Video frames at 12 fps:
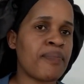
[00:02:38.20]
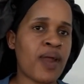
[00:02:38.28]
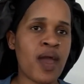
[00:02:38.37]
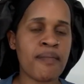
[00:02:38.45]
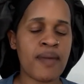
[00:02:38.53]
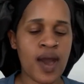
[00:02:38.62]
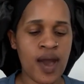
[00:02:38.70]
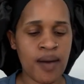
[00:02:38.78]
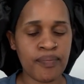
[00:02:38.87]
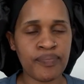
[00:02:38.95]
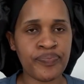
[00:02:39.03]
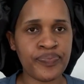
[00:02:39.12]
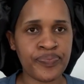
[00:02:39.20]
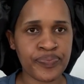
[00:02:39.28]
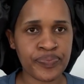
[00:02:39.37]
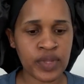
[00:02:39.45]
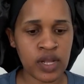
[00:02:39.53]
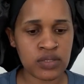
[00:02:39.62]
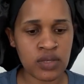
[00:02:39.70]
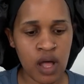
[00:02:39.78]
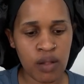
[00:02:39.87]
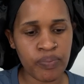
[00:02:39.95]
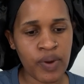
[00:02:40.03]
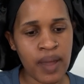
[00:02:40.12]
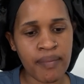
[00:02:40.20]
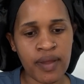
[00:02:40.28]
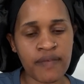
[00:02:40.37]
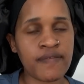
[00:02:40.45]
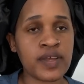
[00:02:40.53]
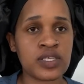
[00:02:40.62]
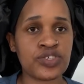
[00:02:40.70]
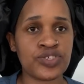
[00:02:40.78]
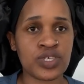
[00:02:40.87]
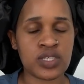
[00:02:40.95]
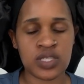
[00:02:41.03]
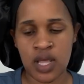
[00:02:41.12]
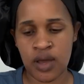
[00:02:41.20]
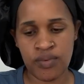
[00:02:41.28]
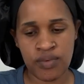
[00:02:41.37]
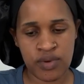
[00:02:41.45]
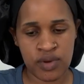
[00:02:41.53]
primer. So I'll prime my face just now.